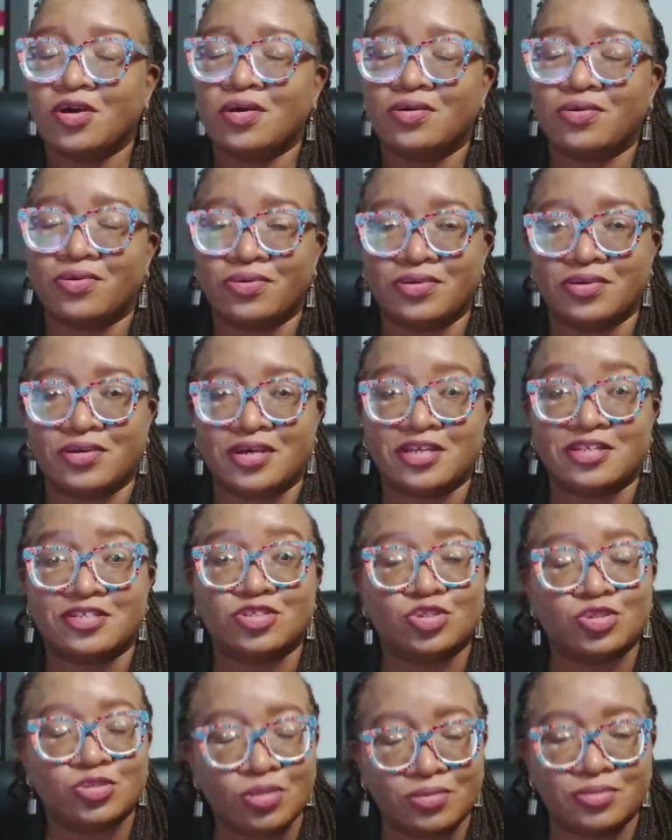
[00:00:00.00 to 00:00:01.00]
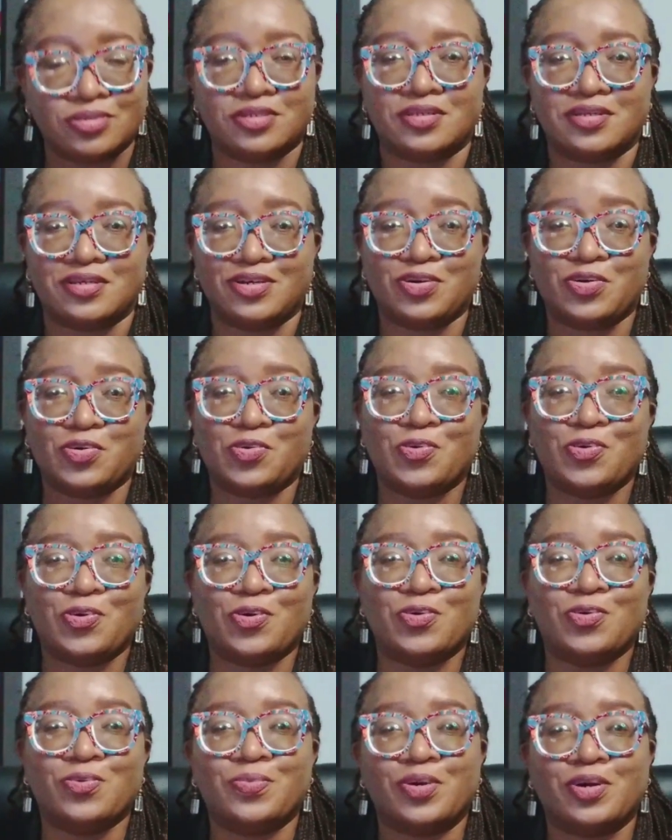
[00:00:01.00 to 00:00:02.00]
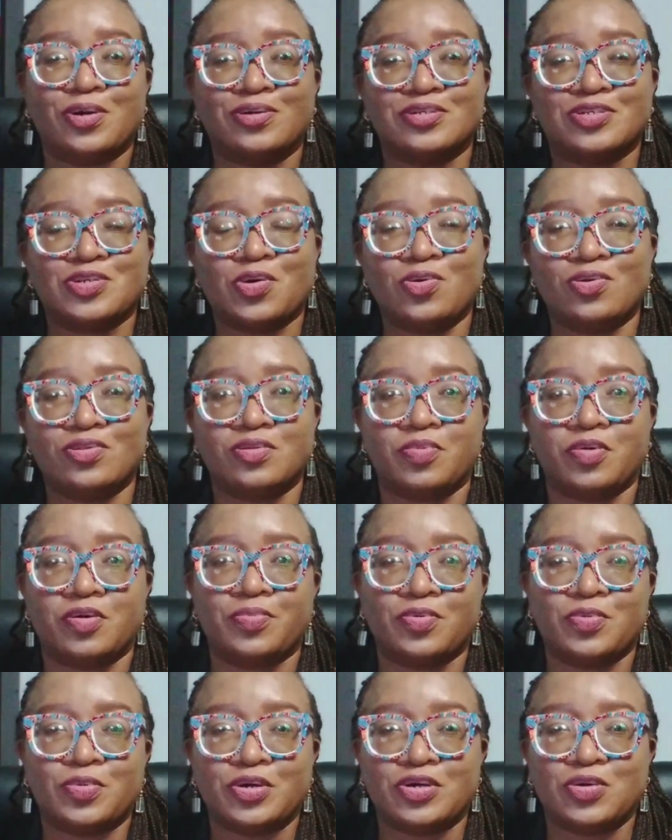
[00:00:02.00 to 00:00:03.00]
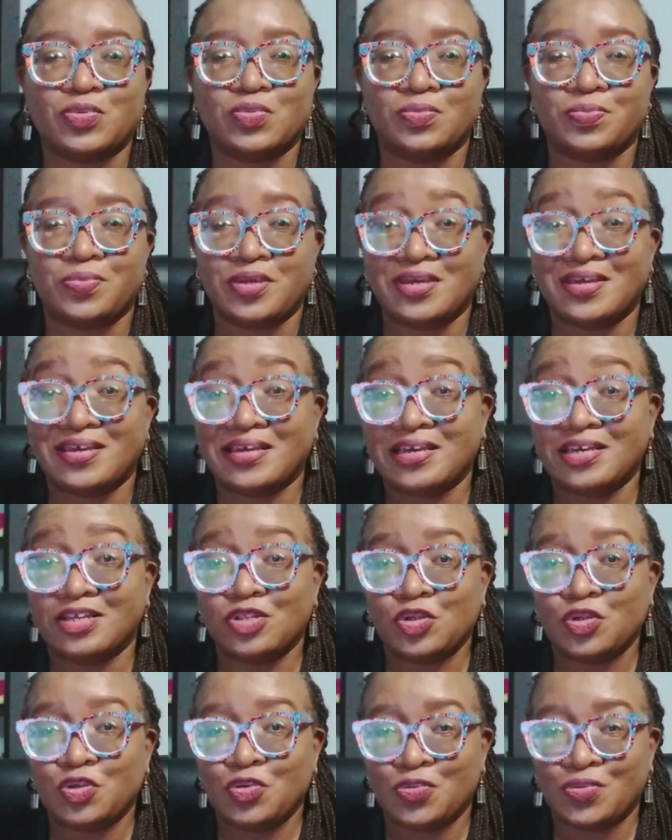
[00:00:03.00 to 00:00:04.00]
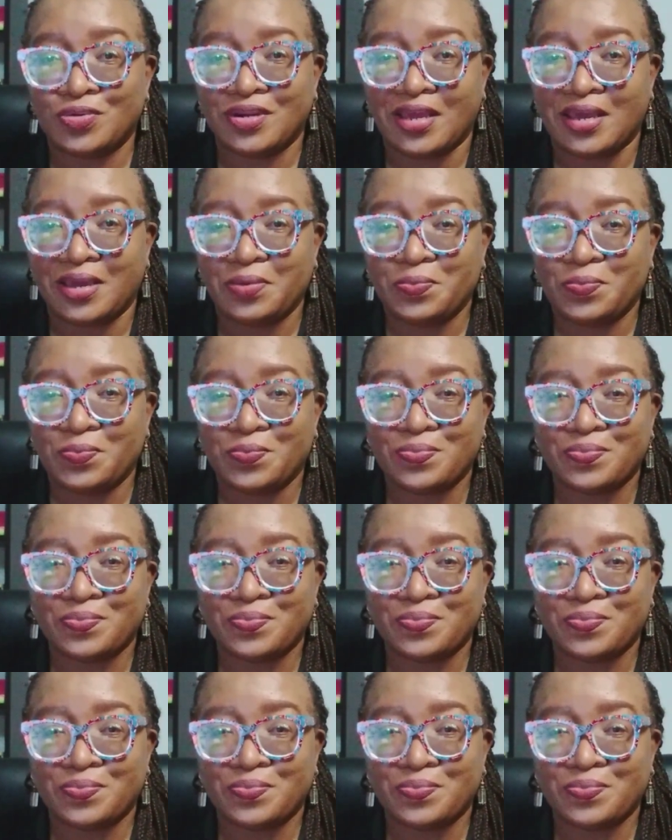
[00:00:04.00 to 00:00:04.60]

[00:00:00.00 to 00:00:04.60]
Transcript: or you can totally call your own, because all the paperwork will be in your name.